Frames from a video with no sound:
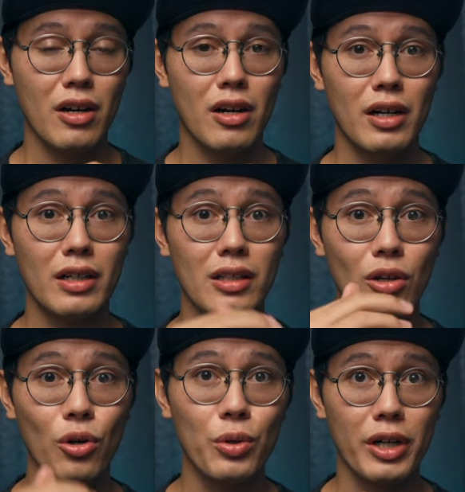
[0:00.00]
are
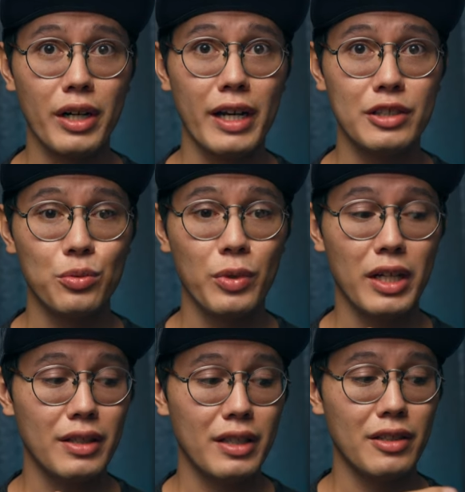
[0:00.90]
lower as
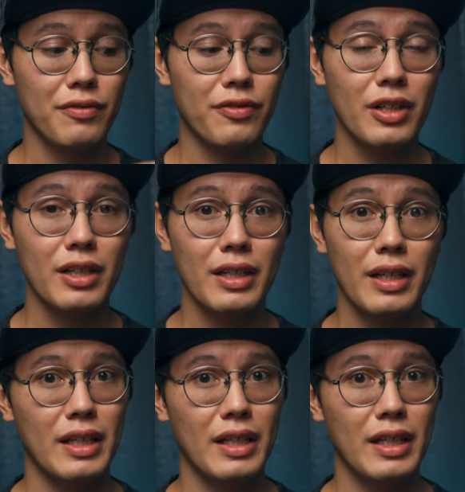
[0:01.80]
well than the front.